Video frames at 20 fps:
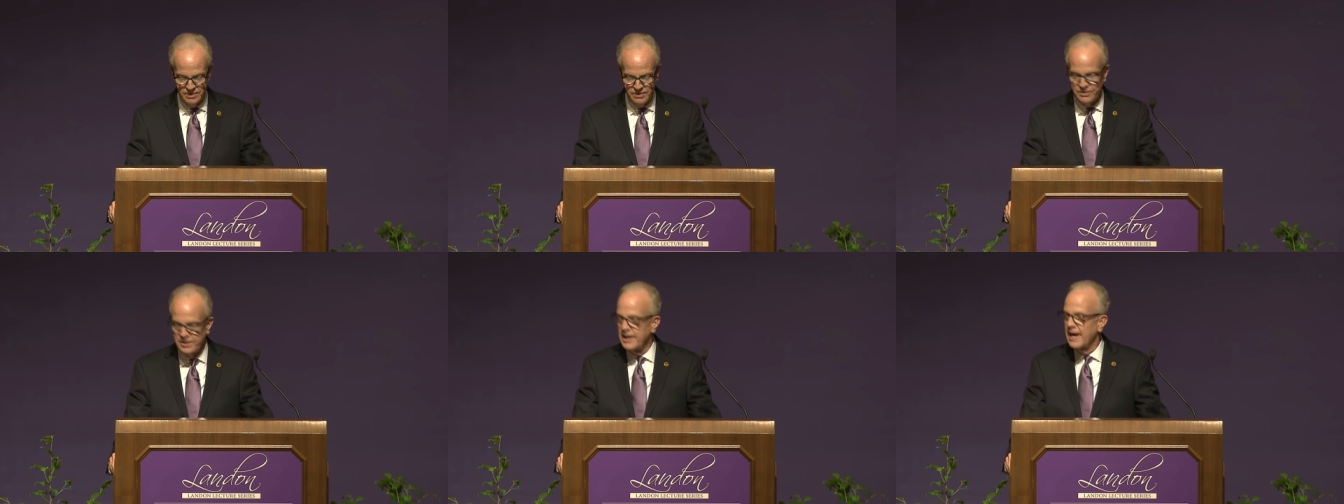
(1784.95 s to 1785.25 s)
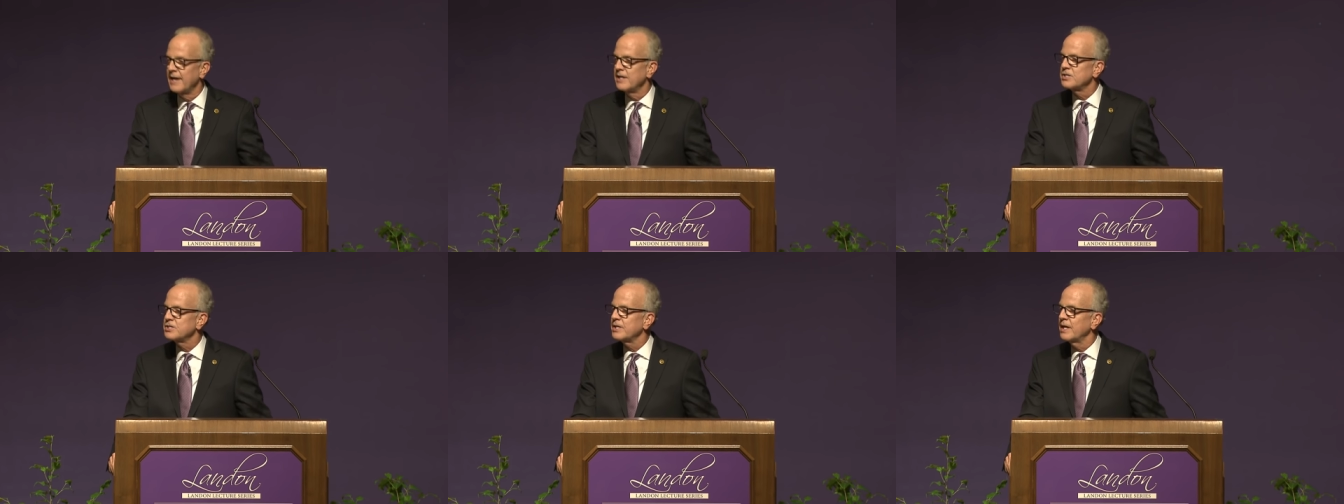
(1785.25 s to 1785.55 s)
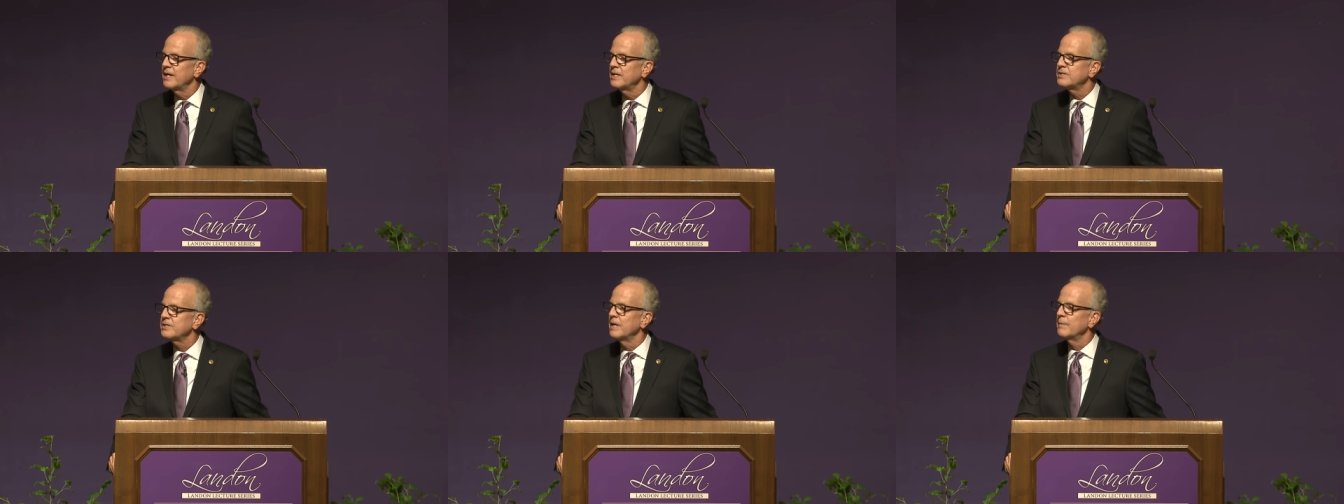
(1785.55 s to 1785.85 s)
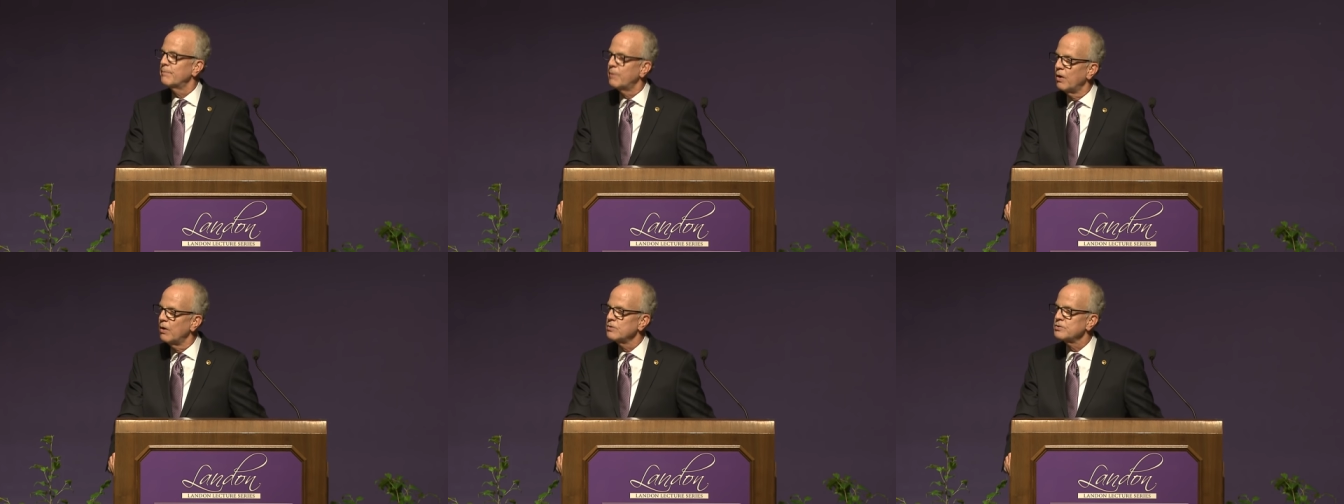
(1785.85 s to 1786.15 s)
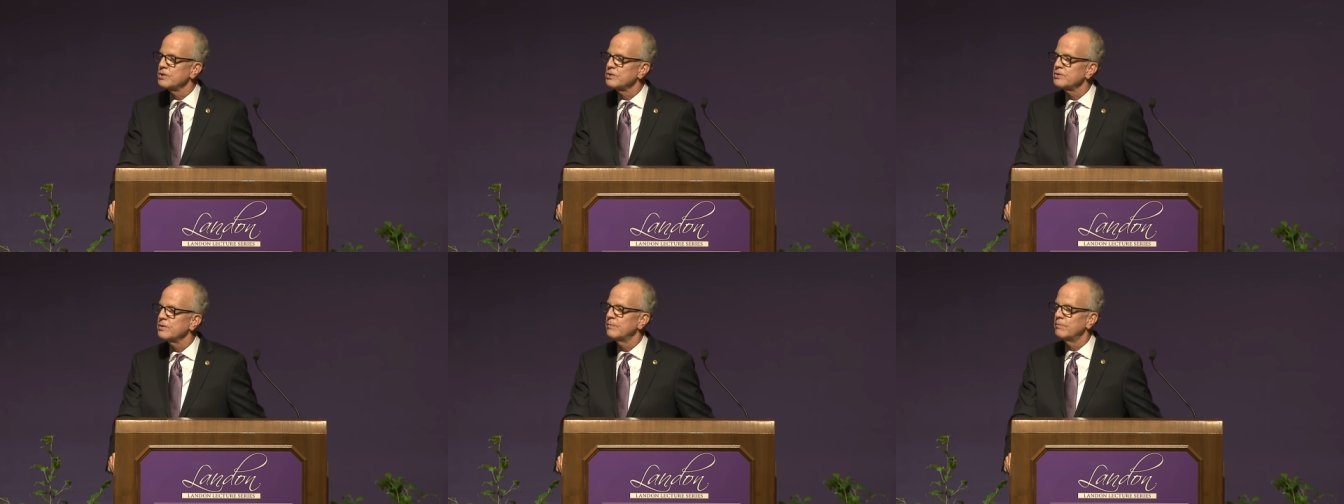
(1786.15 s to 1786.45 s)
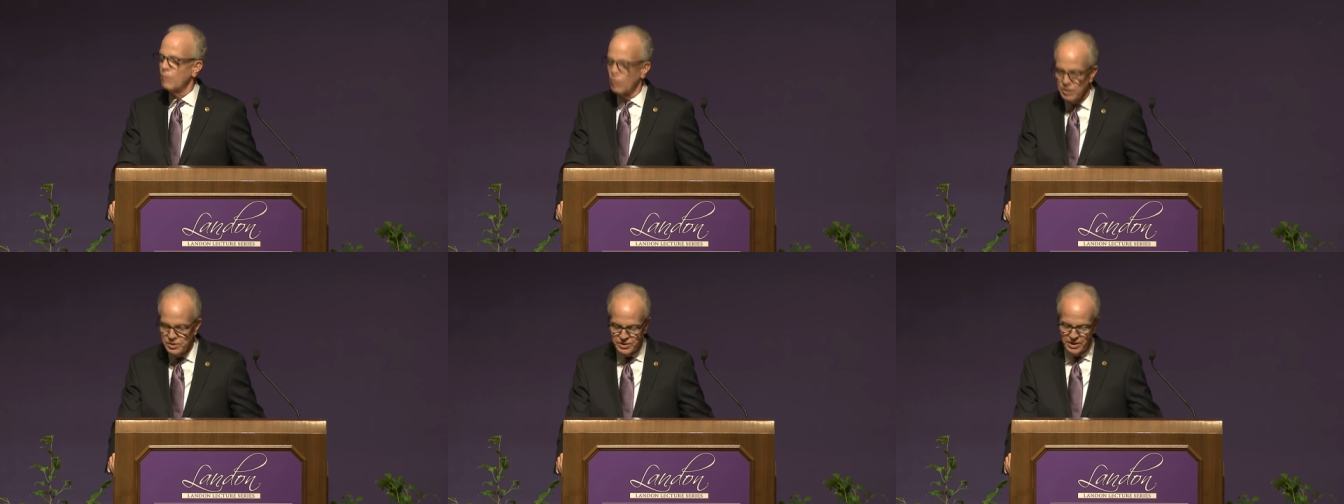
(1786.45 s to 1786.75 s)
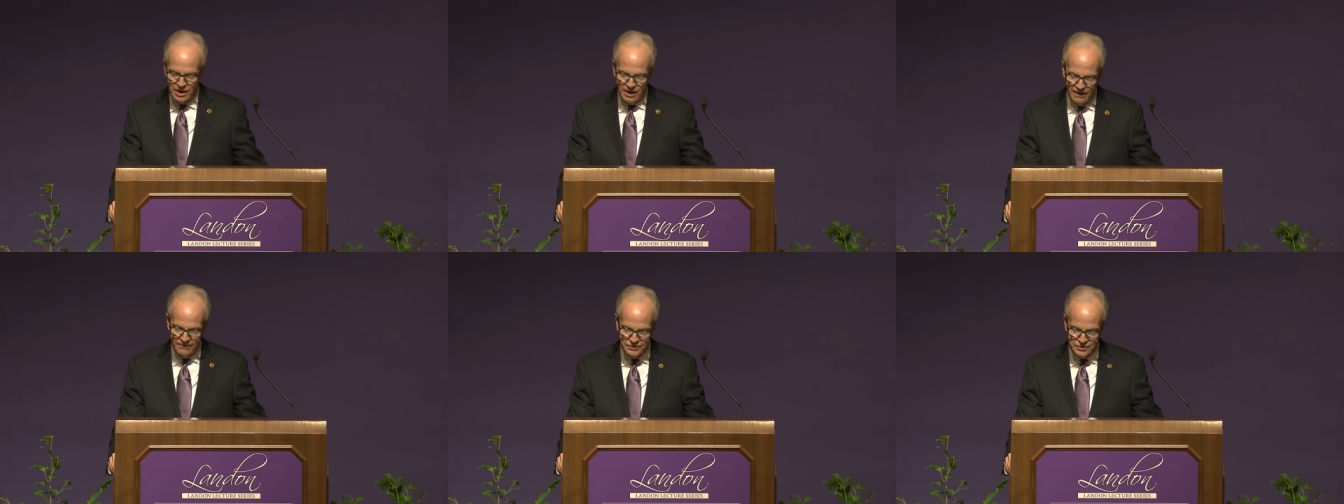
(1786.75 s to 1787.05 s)
The United States imposes more
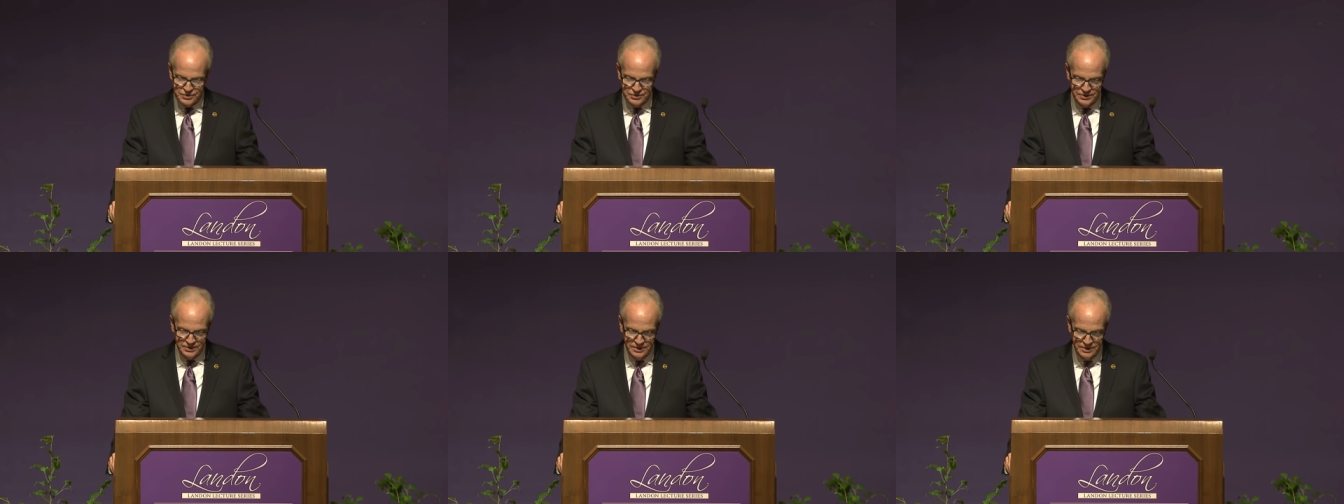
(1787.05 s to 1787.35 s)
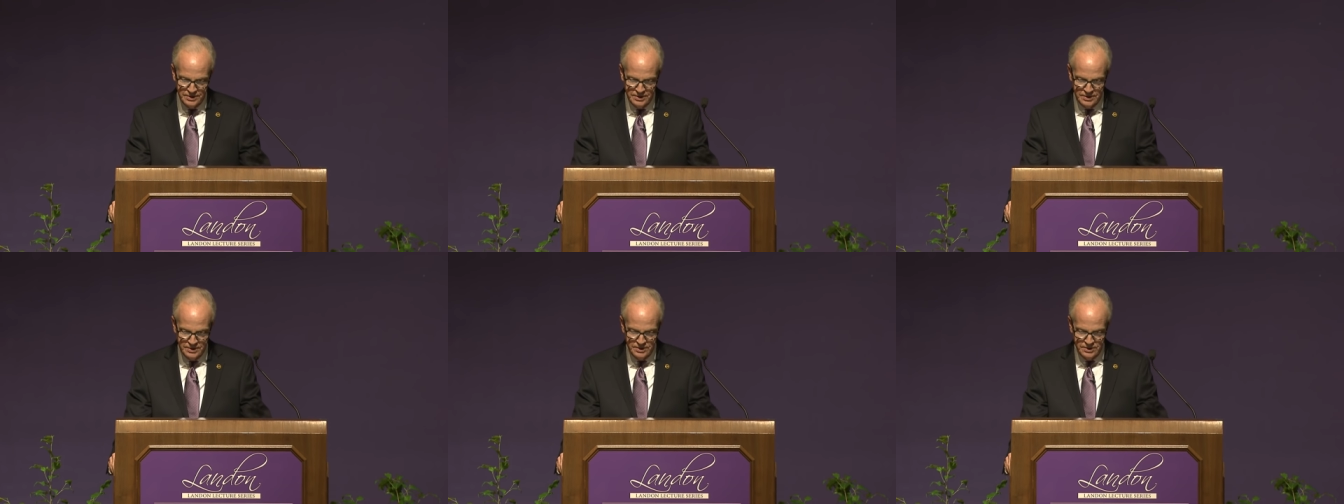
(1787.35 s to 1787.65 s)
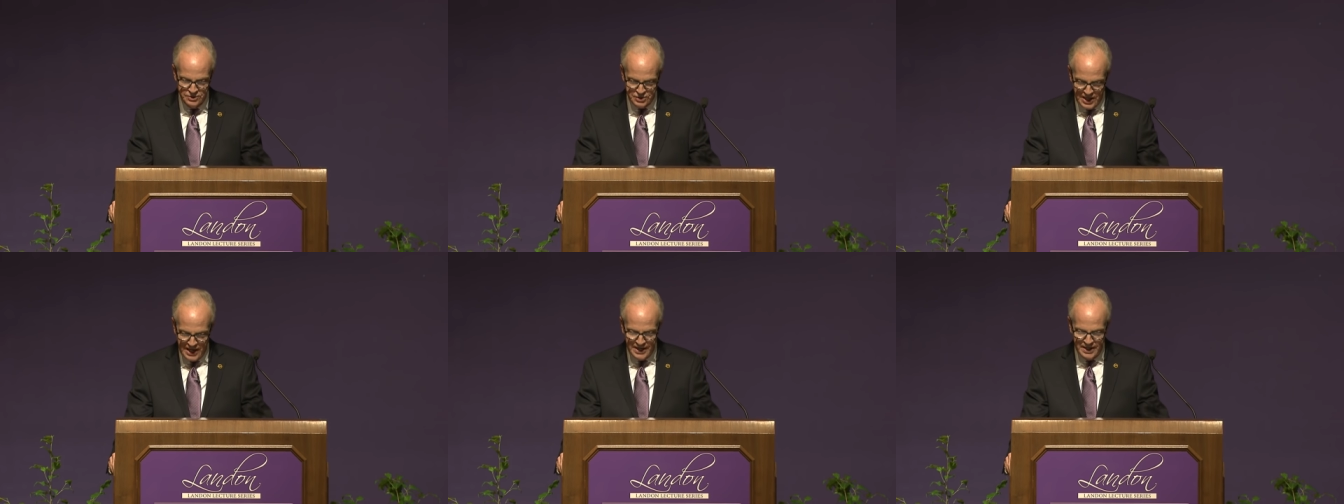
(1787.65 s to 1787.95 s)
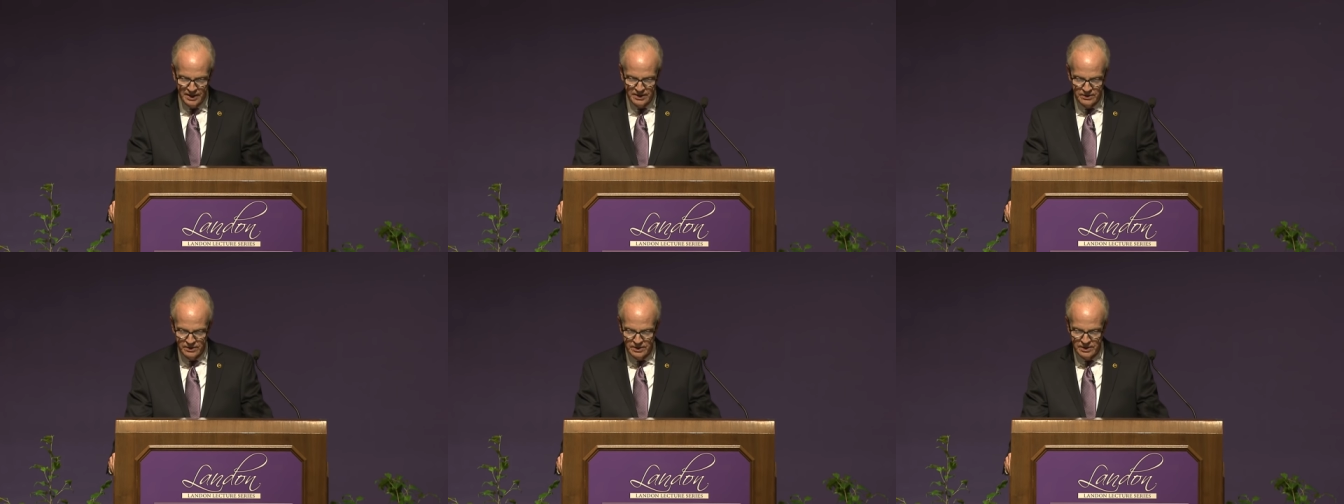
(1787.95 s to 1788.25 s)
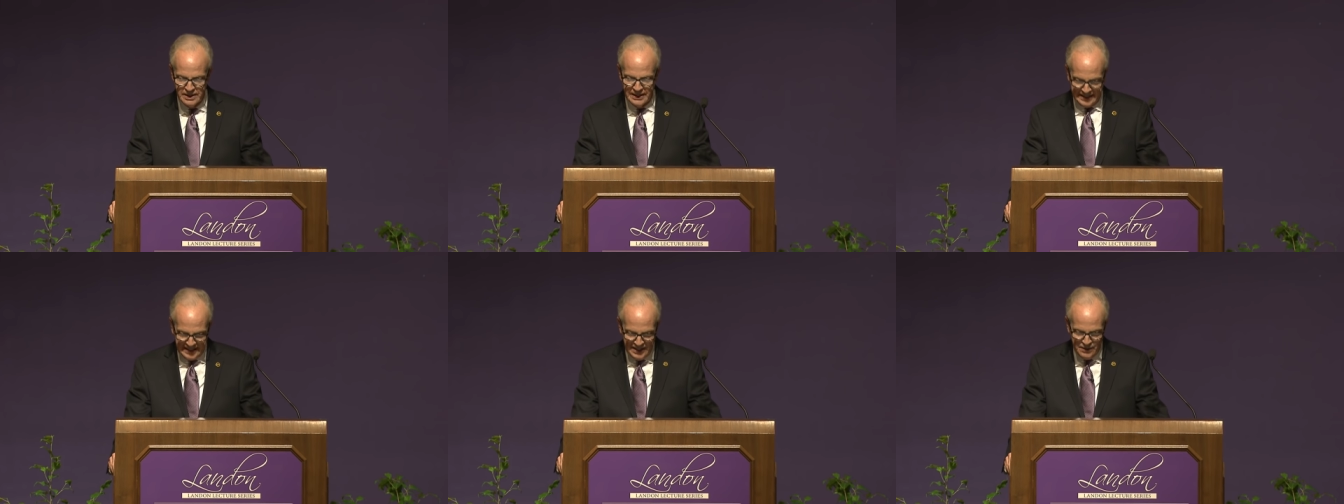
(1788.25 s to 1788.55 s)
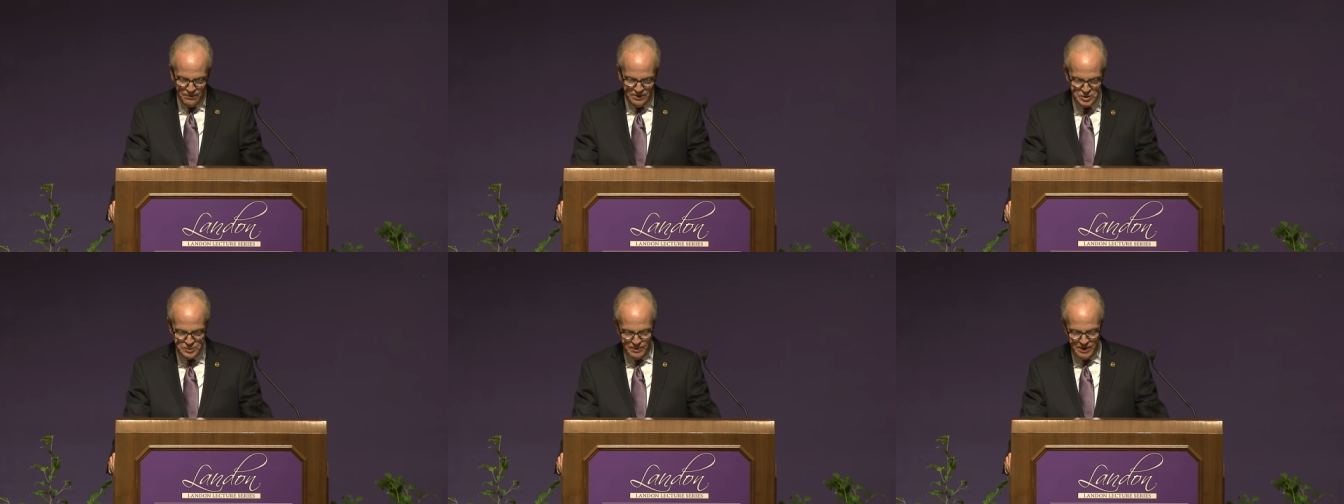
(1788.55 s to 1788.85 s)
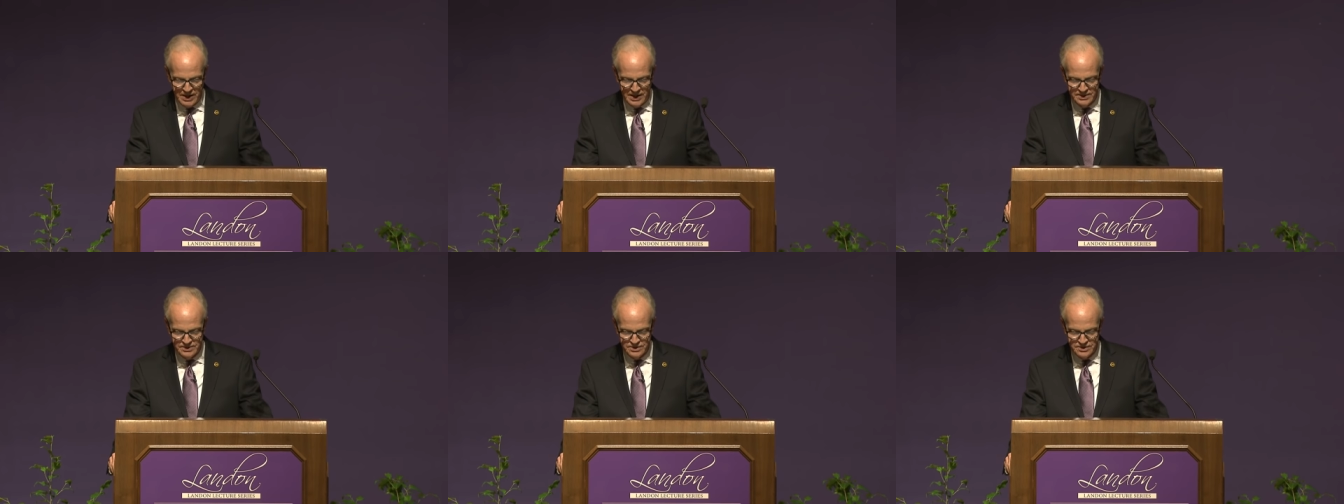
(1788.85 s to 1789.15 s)
tariffs, China again
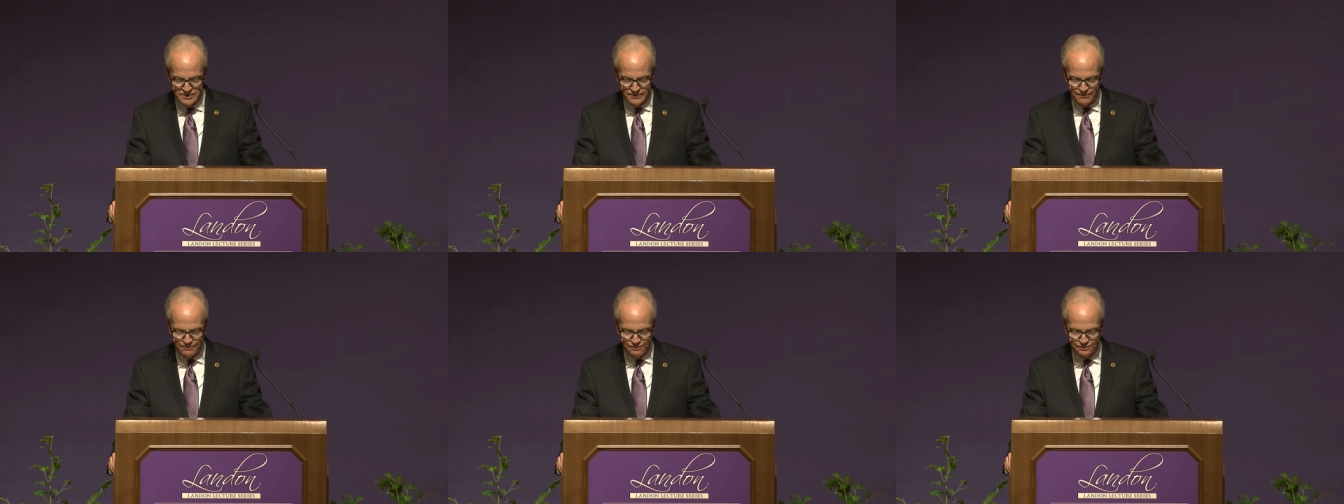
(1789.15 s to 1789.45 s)
responds.